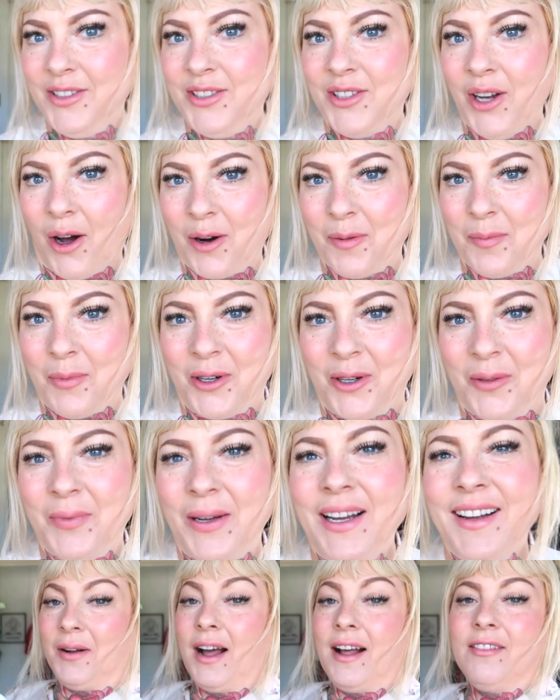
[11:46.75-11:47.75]
dog burp.
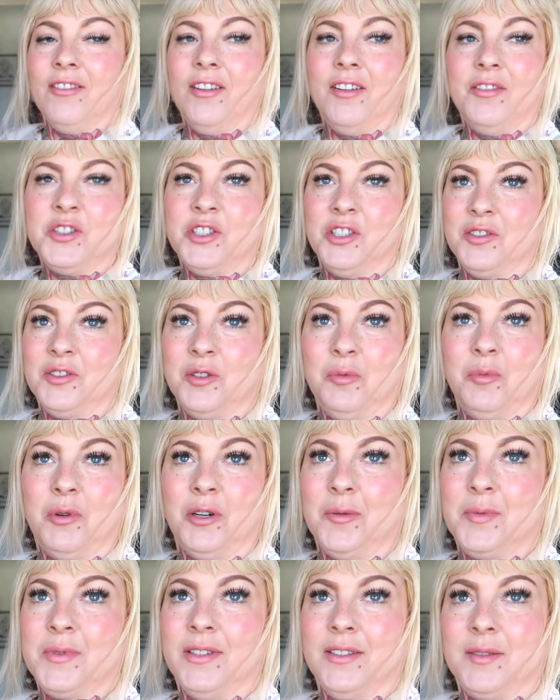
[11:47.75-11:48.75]
I love Shih Tzu
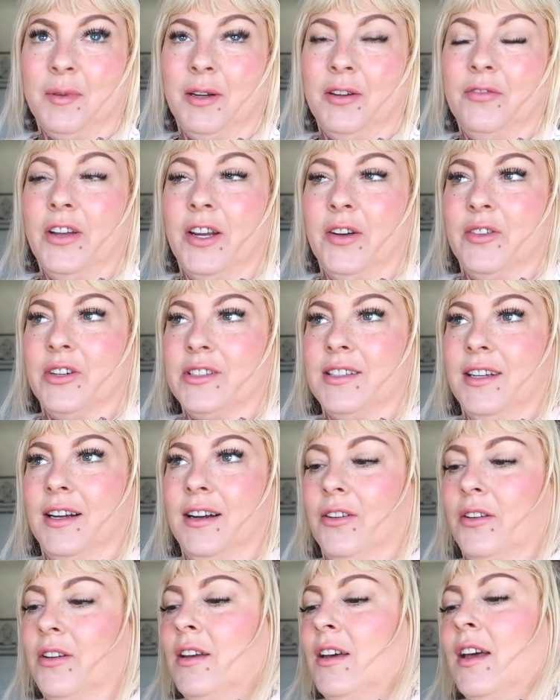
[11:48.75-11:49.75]
burps. It's my favorite
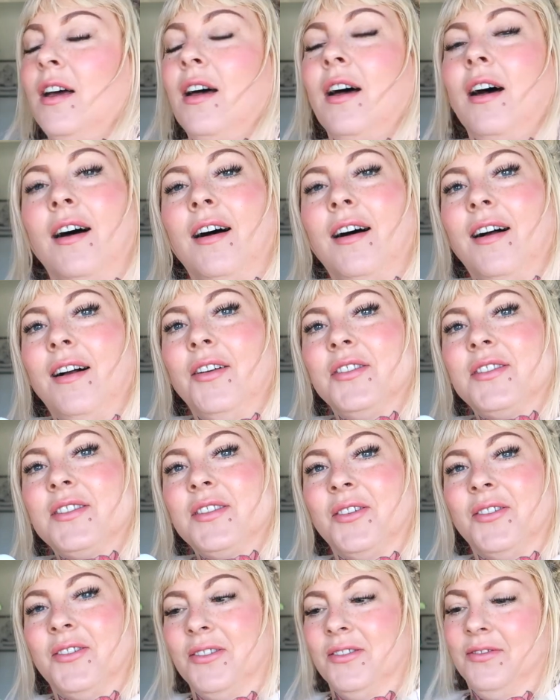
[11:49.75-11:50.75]
sound.
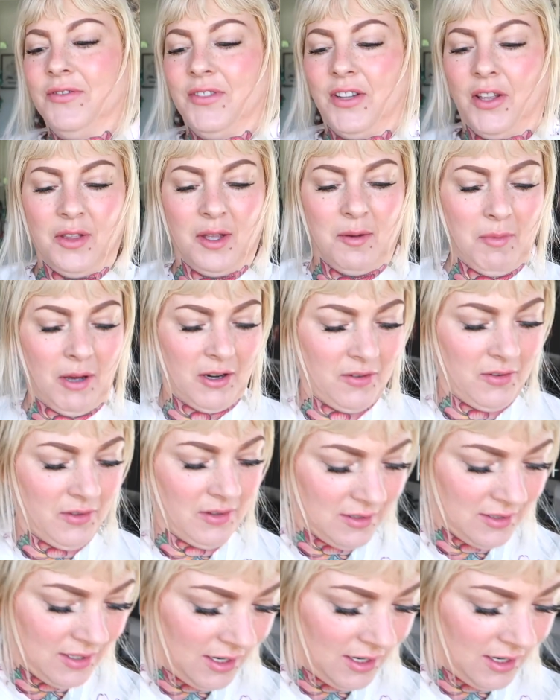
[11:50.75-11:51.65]
So nothing better than